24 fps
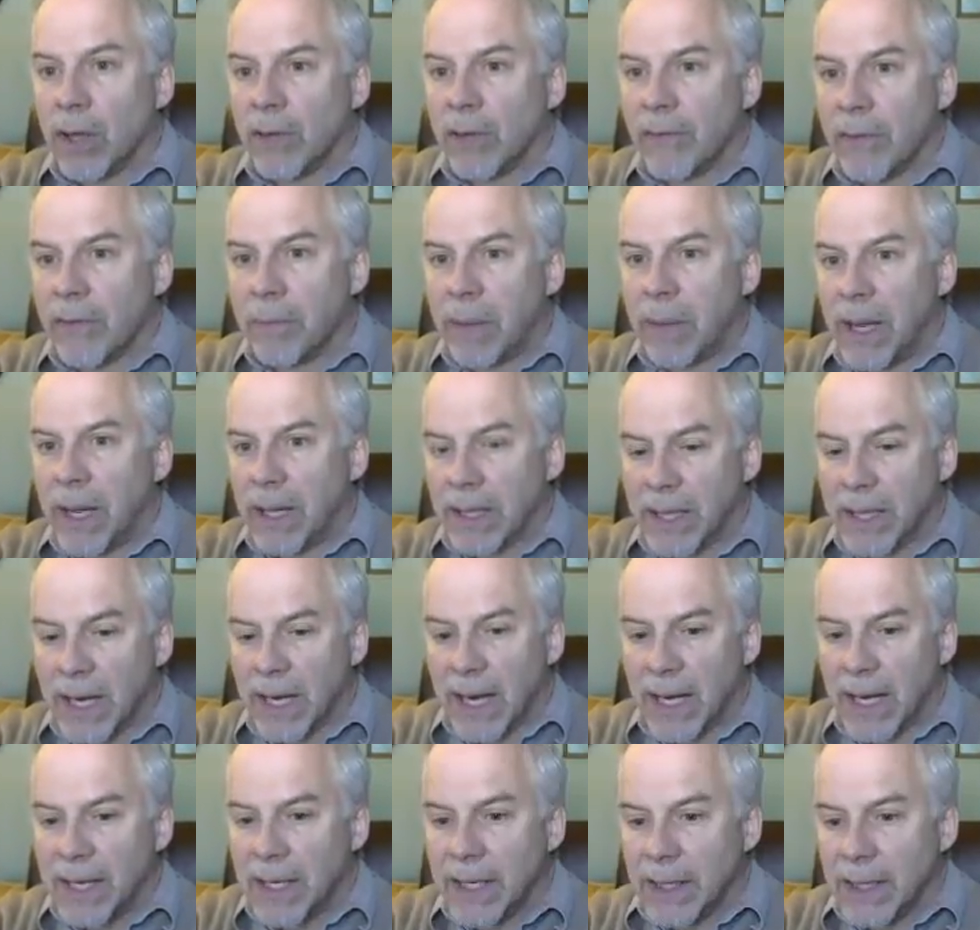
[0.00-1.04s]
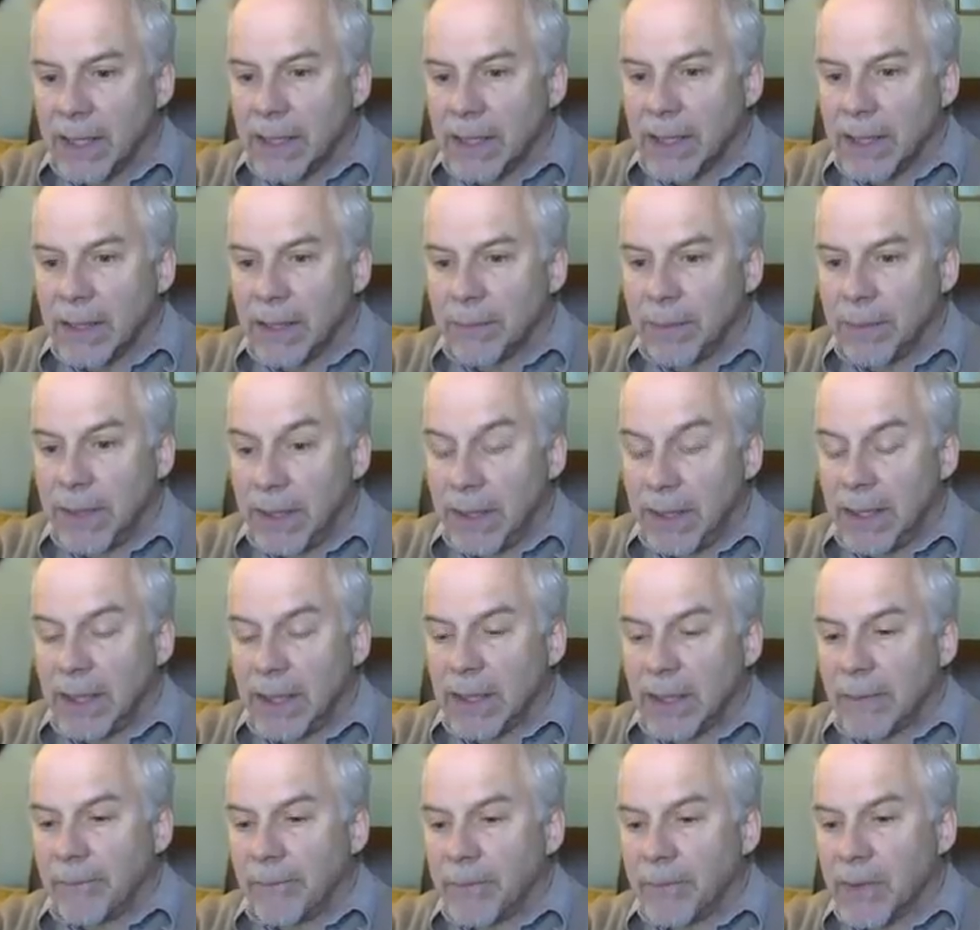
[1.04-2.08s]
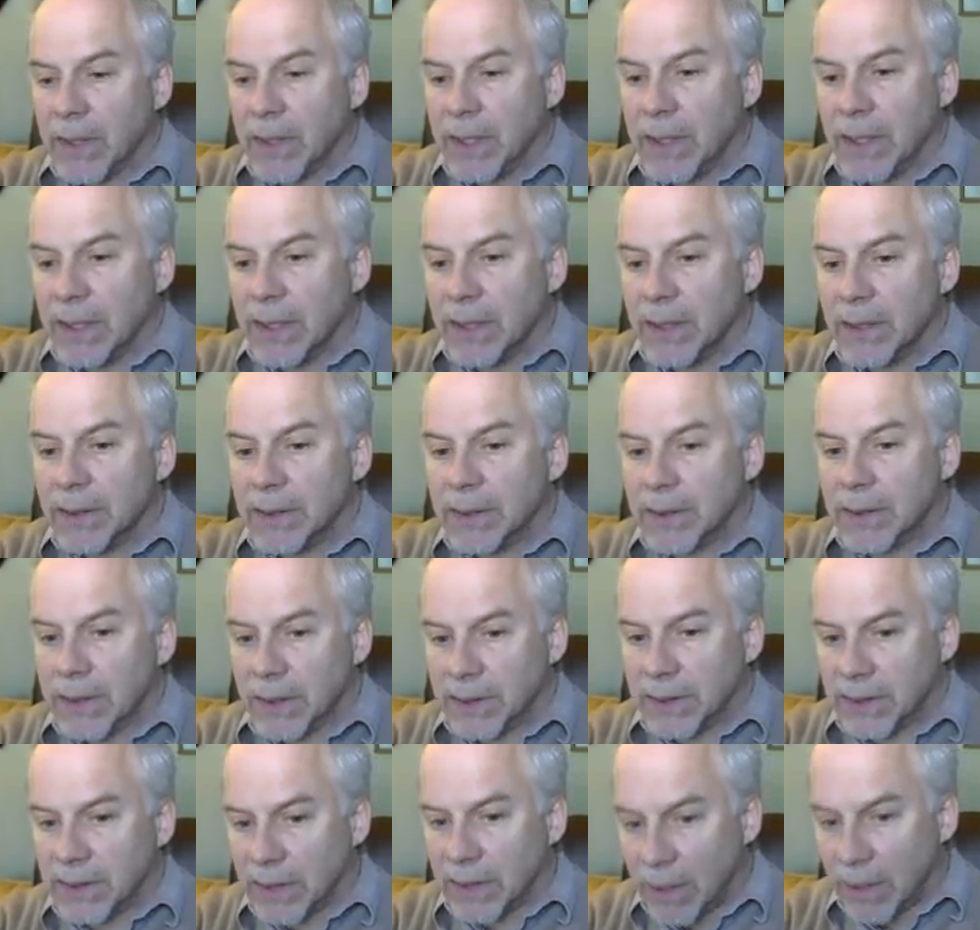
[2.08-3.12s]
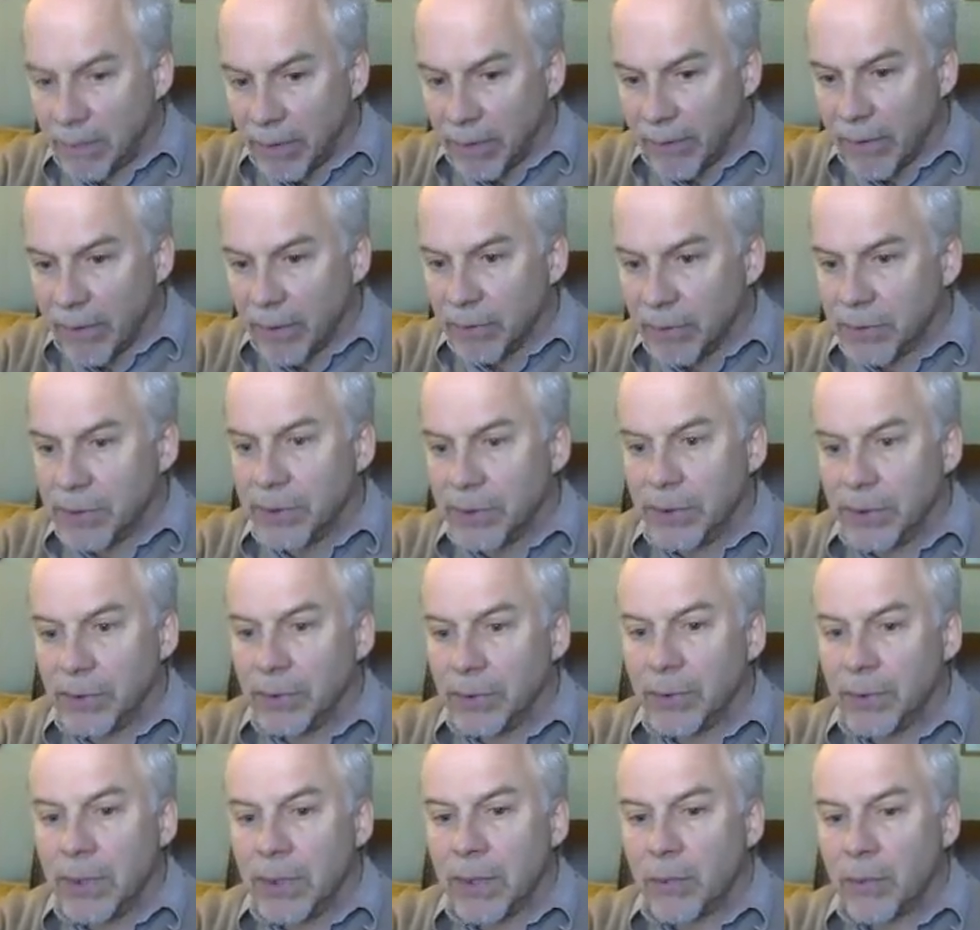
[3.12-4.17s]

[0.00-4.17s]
the polygon P is the sum of those two,